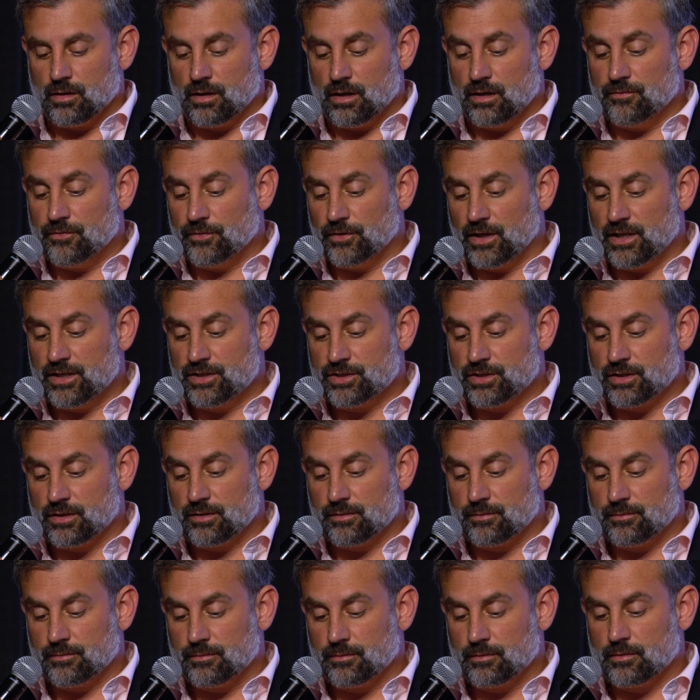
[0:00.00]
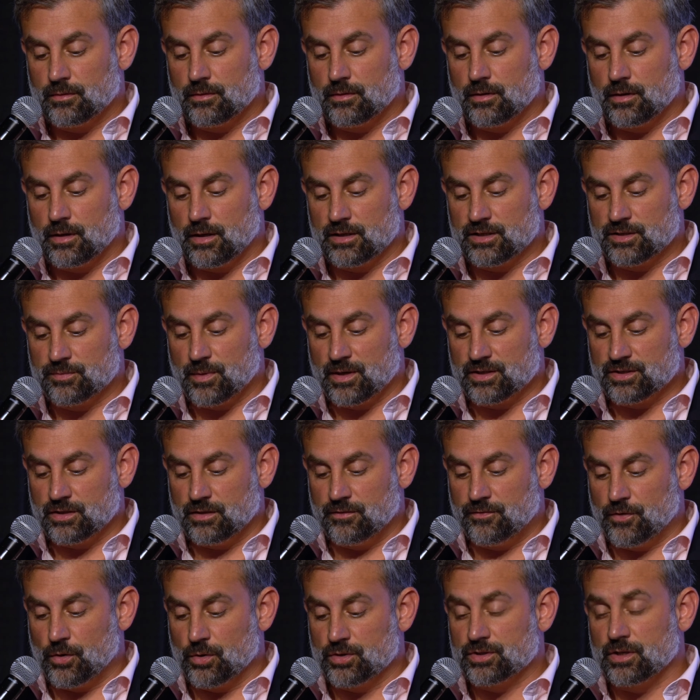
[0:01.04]
Inflation, especially
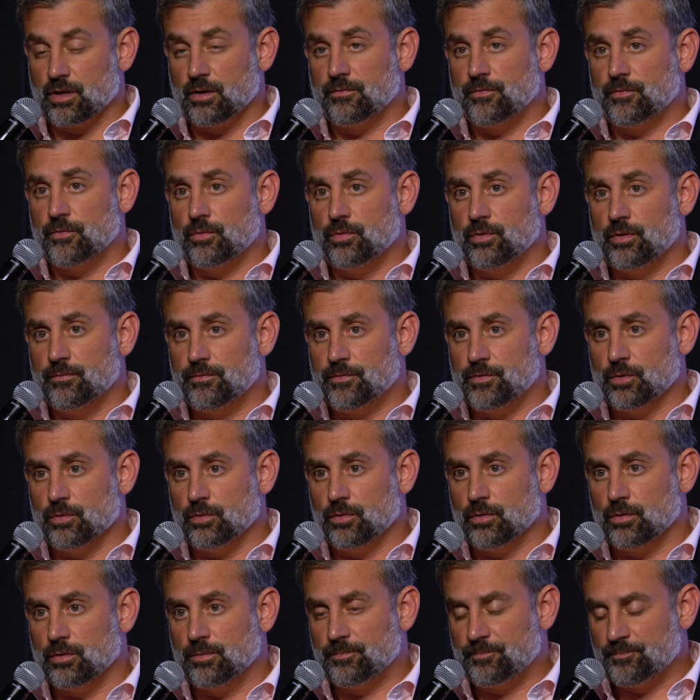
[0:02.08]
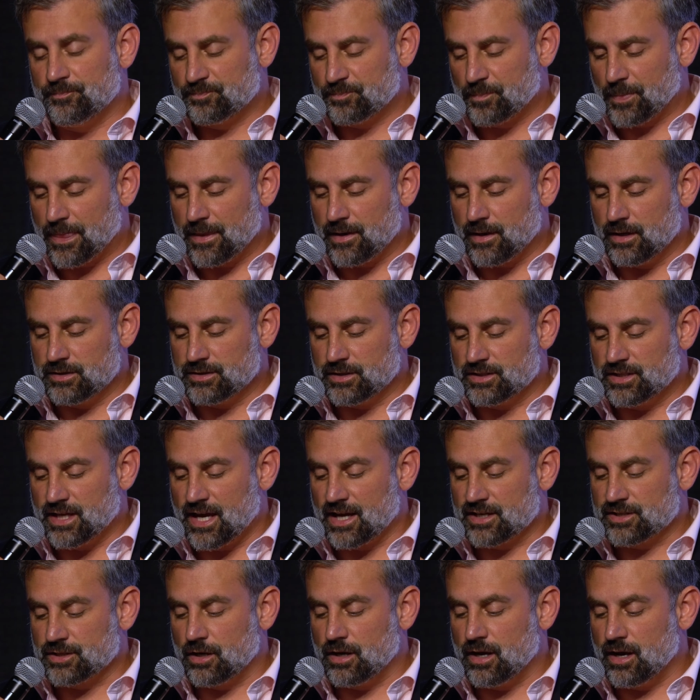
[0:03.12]
focused on food and fuel, is a
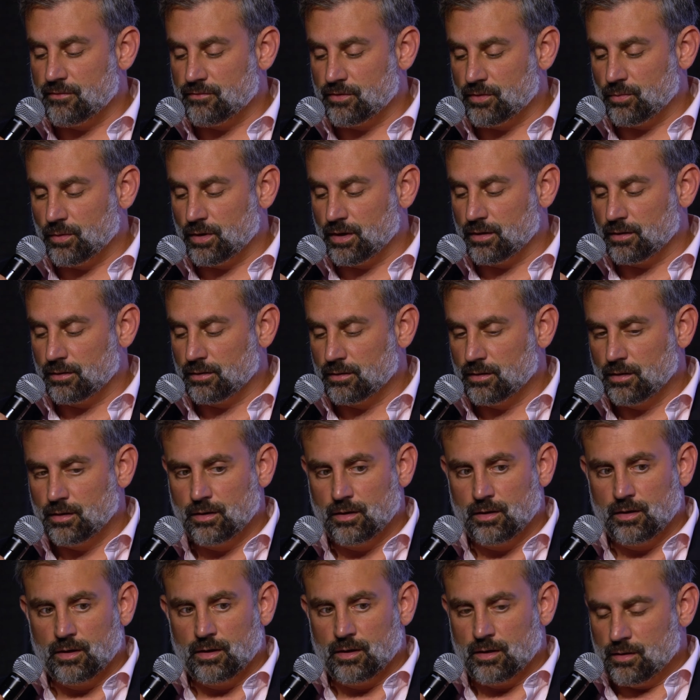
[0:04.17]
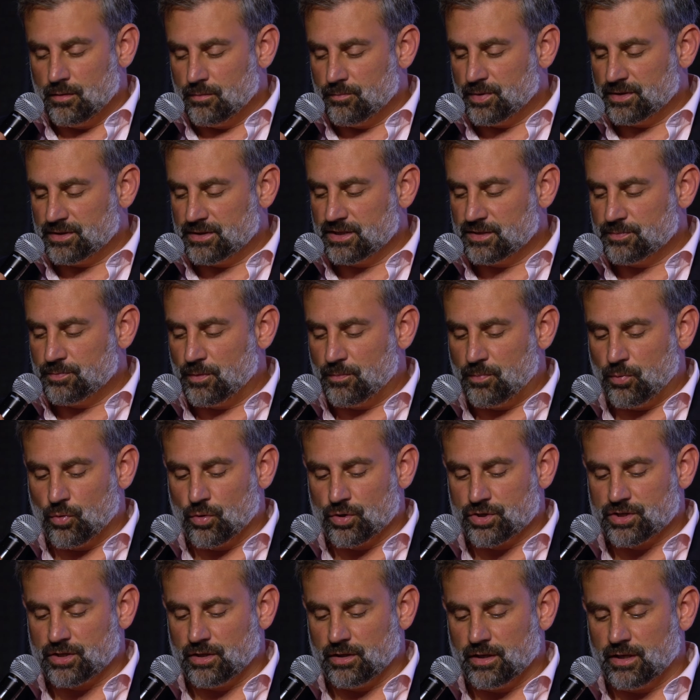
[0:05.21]
tax on everyone, but
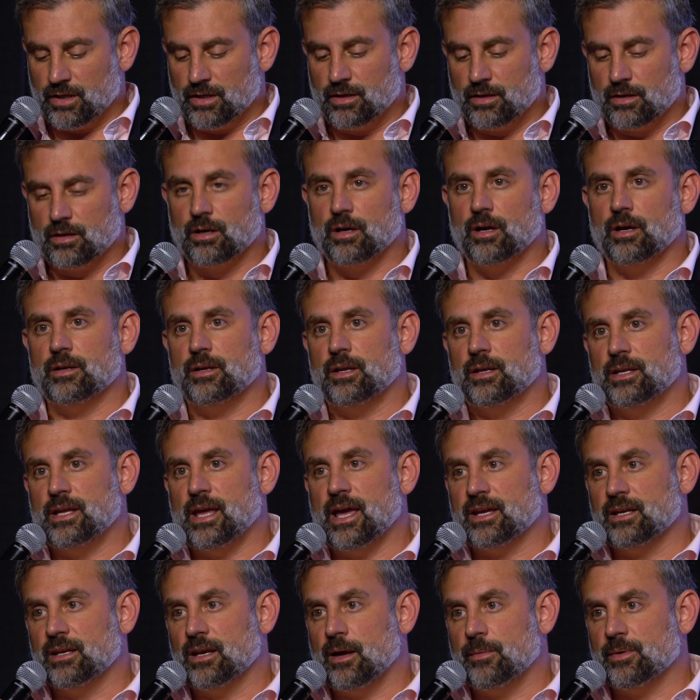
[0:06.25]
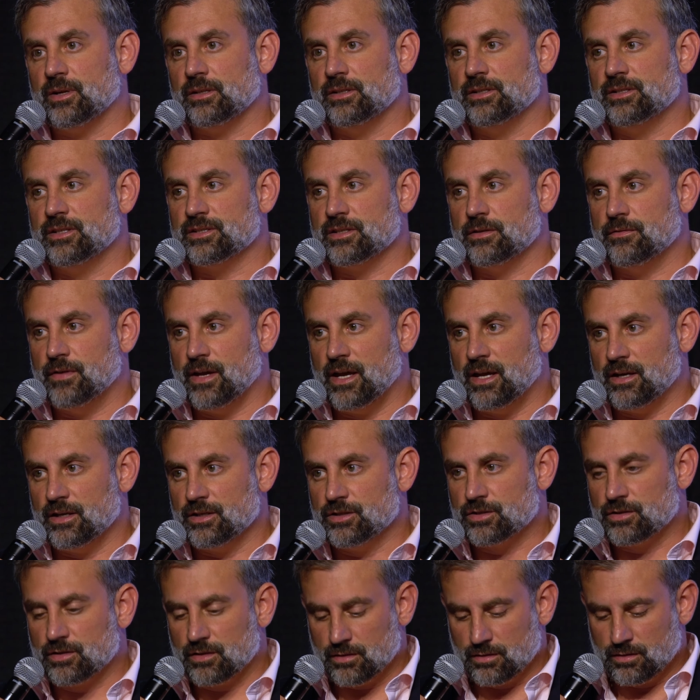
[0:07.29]
disproportionately on the economically
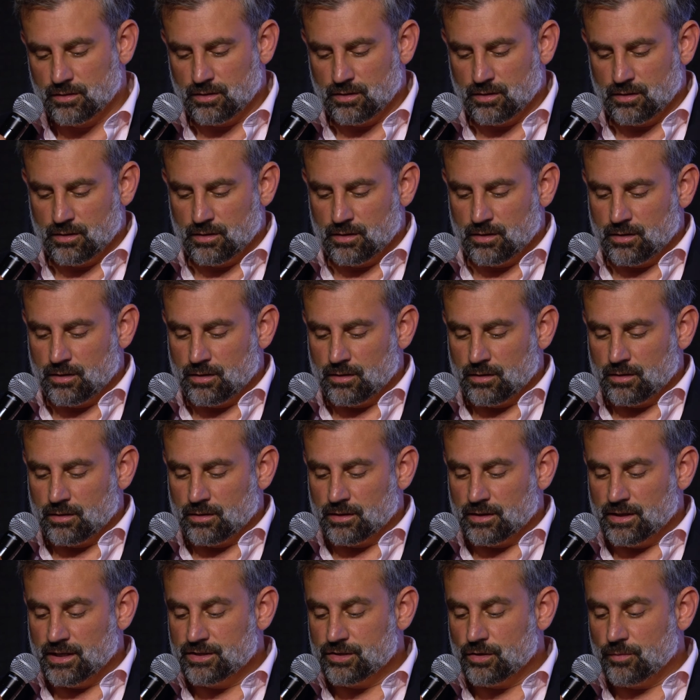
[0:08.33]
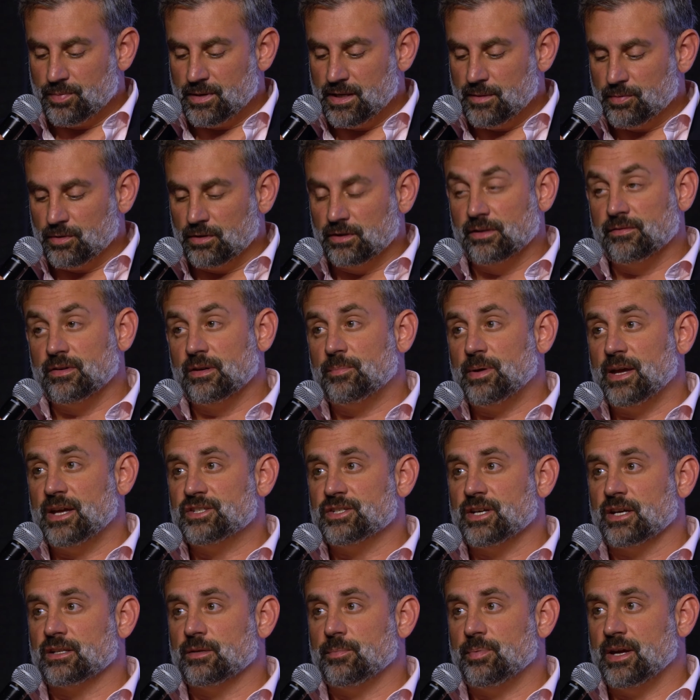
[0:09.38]
disadvantaged. These are people living
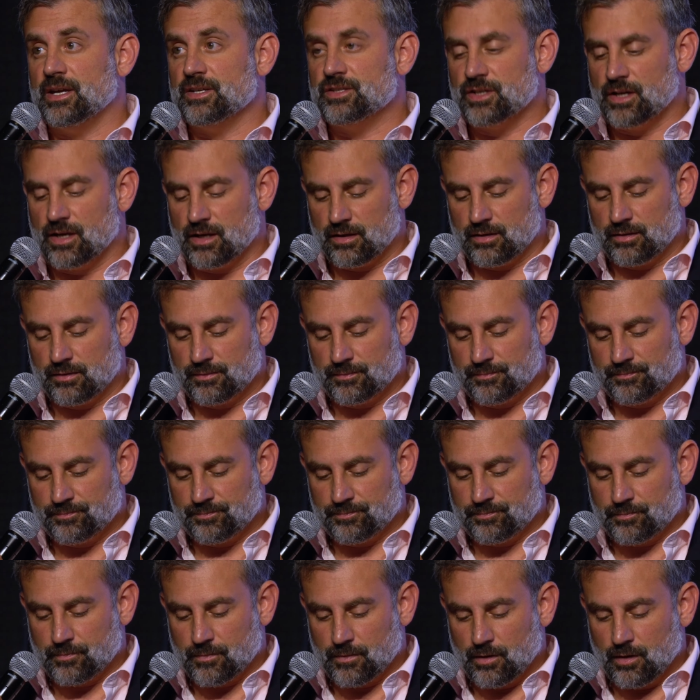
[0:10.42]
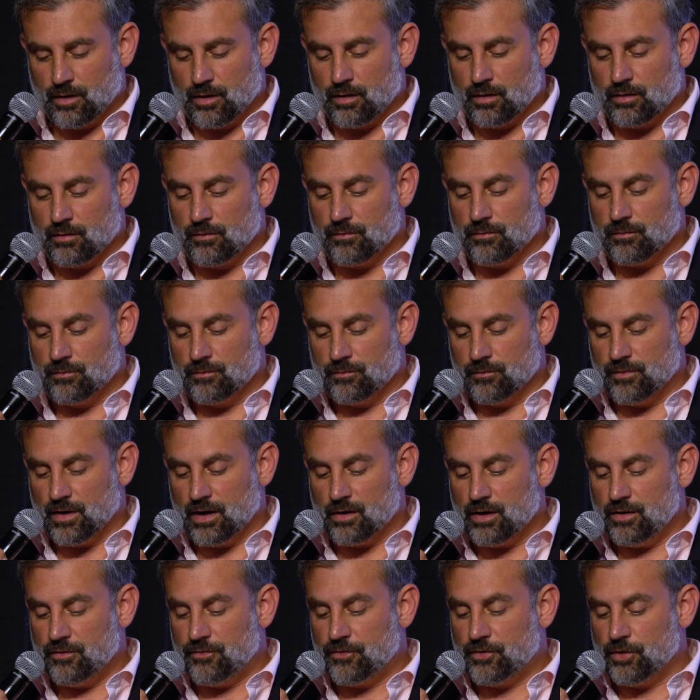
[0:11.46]
paycheck to paycheck.
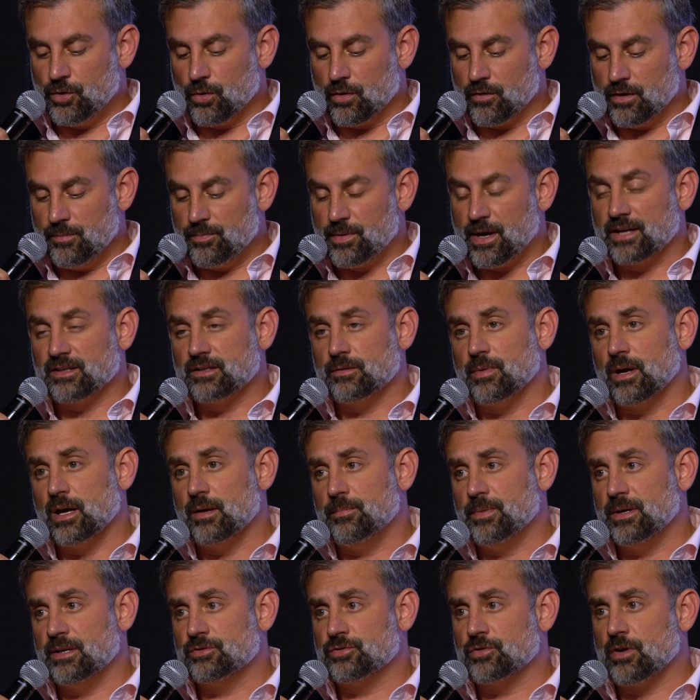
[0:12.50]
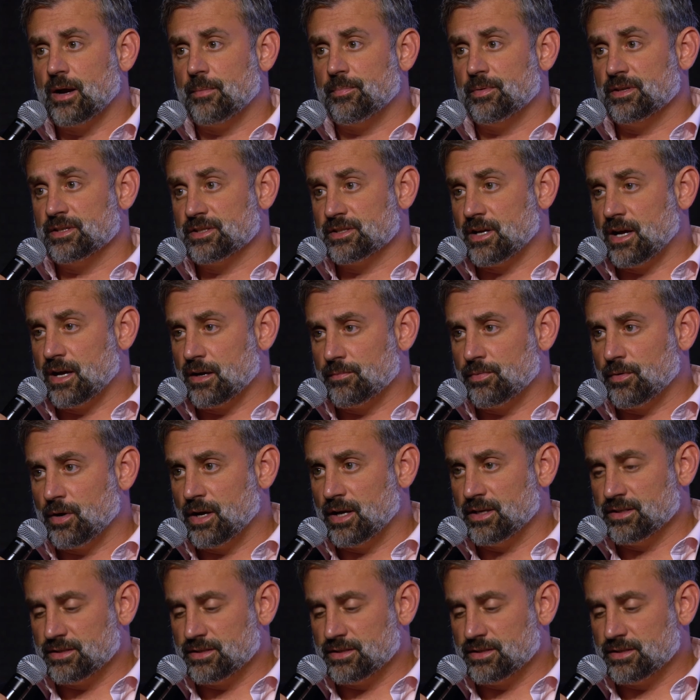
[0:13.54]
Very few are impacted by a big drop in the stock